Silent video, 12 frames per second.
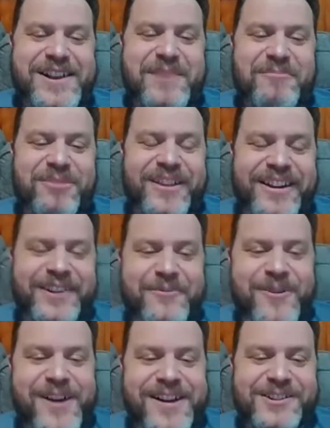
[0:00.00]
Plenty to
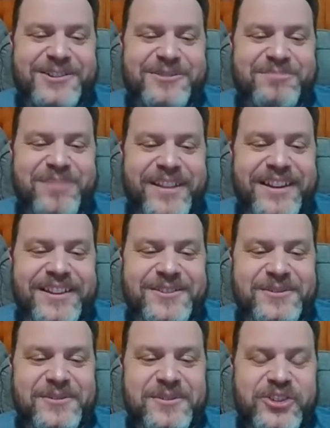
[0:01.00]
watch, plenty
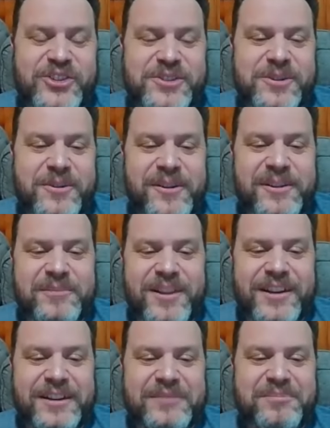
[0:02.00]
to enjoy,
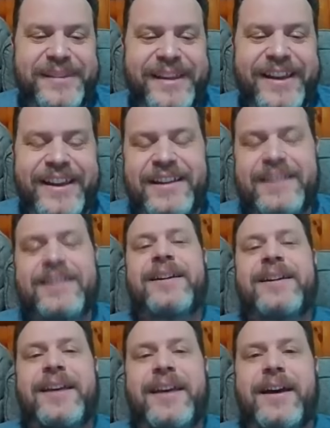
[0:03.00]
plenty to play.
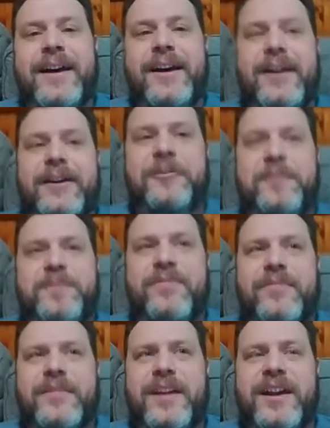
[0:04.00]
Um,
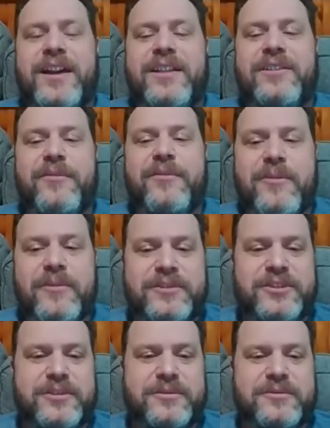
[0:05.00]
and I look
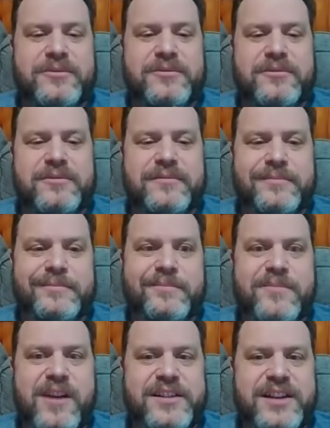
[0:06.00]
forward to
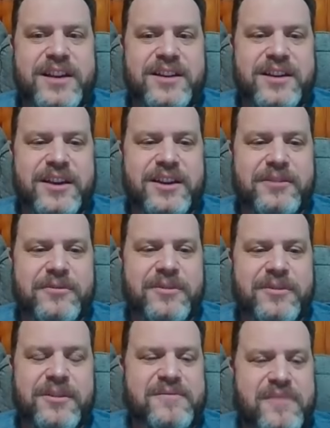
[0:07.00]
partaking in it
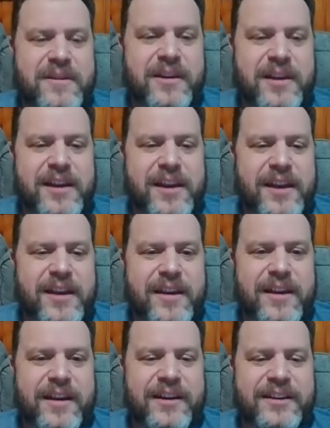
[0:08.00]
with you
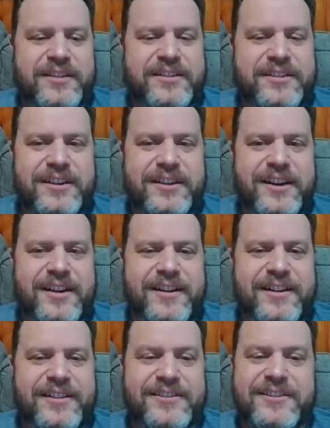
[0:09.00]
and
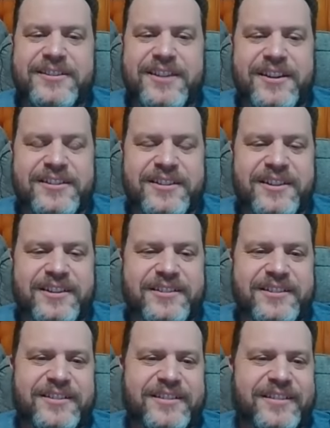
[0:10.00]
discussing
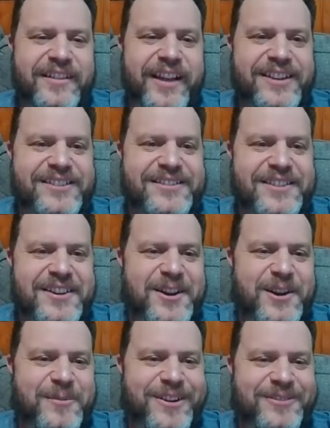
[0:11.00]
it as they
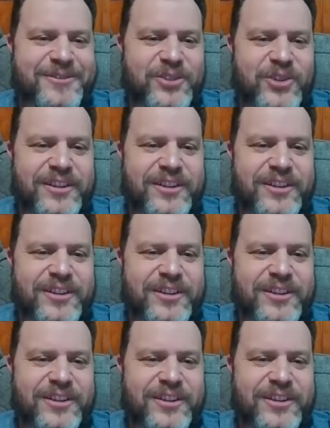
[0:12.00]
come out